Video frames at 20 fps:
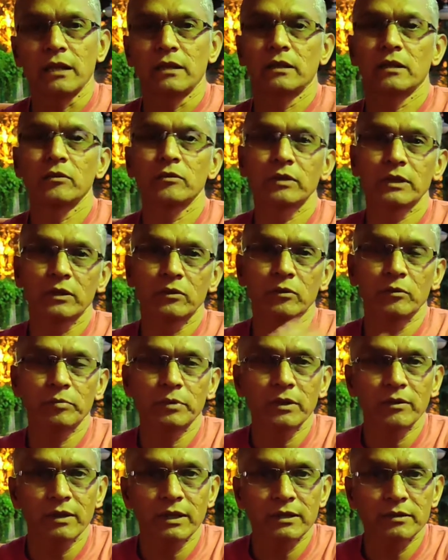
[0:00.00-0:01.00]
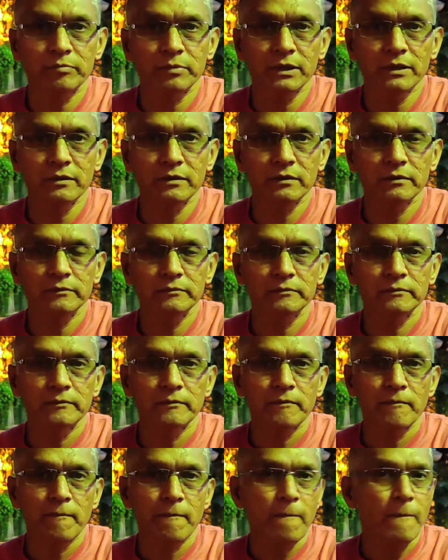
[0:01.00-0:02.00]
Now you can open your eyes, please.
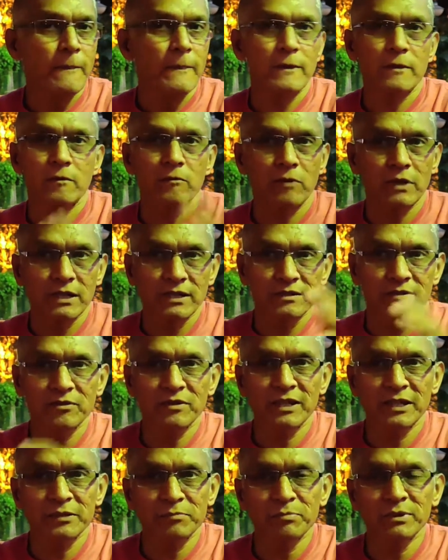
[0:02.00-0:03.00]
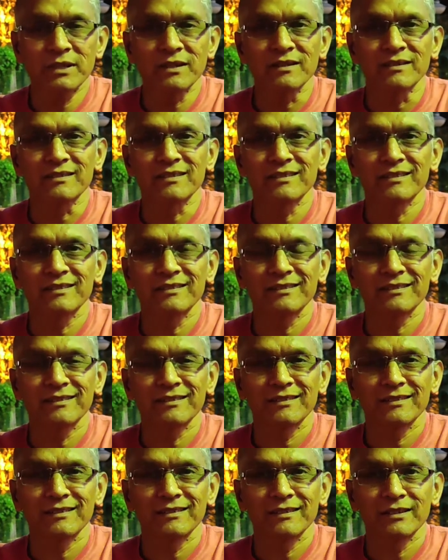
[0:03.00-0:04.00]
So what is your experience?
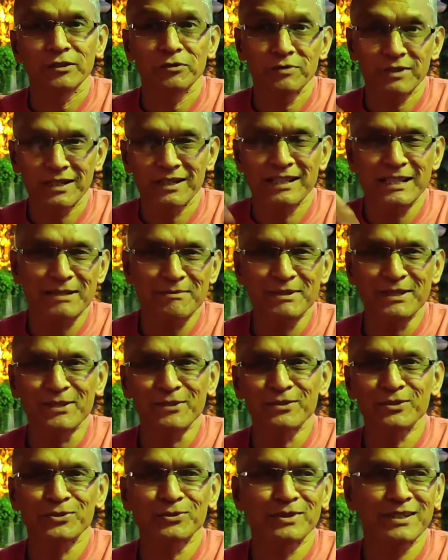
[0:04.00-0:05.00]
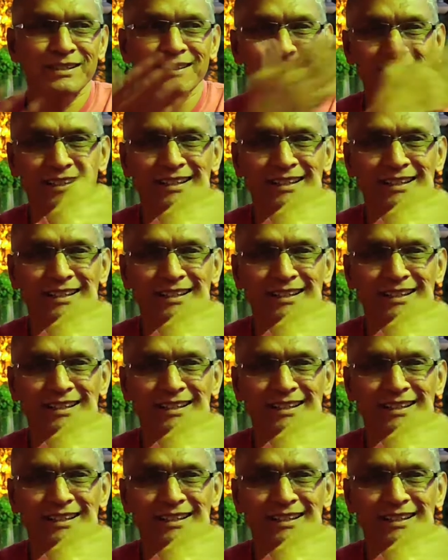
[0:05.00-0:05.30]
You can tell me now, so that...